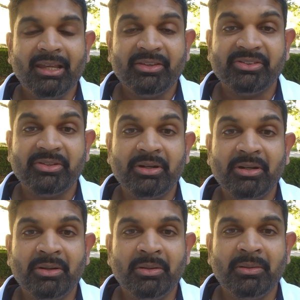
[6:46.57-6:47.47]

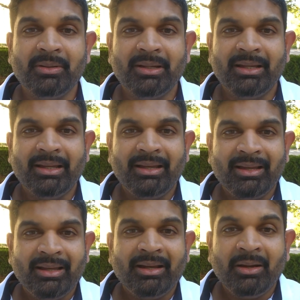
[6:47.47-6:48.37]
So
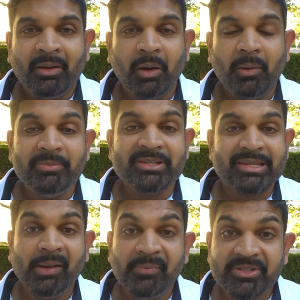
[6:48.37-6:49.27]
hope this
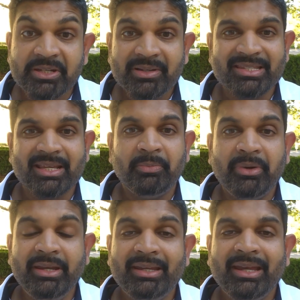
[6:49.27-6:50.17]
helps you in some
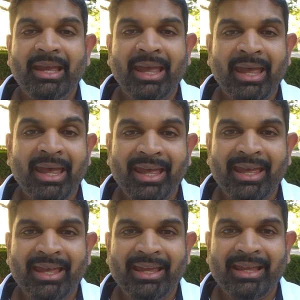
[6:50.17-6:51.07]
way.
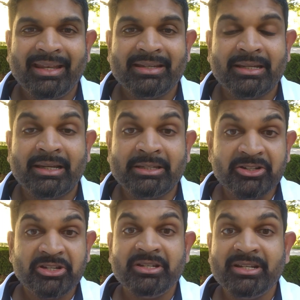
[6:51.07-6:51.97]
And your
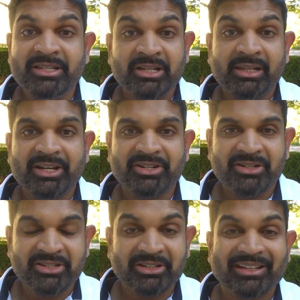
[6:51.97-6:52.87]
tutors, your
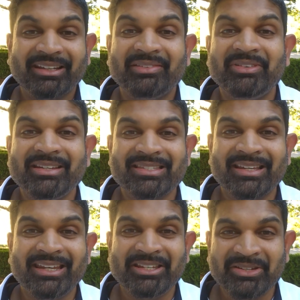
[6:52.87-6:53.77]
lecturers, your unit conveners are
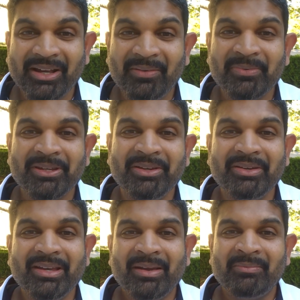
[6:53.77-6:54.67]
here to help you.
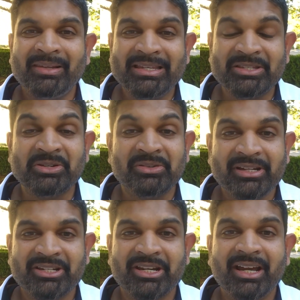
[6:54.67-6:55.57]
Please do
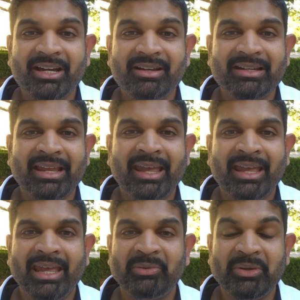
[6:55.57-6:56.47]
reach out,
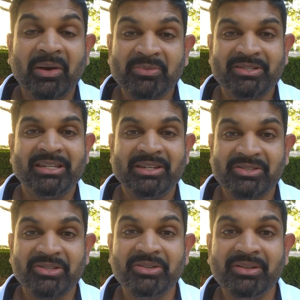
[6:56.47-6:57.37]
and we hope to see you
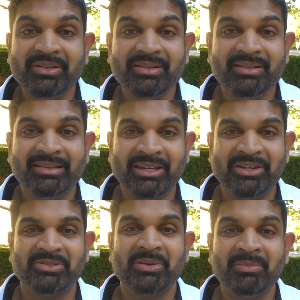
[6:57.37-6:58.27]
soon. Thank
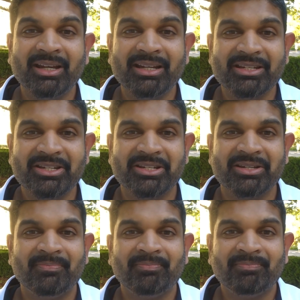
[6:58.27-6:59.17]
you so much.
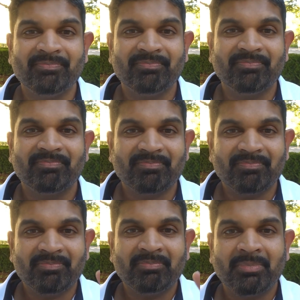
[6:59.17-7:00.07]

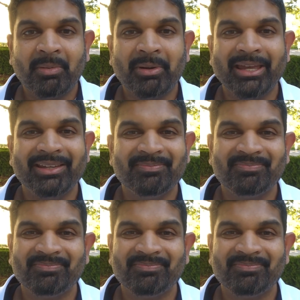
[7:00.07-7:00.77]
Bye-bye.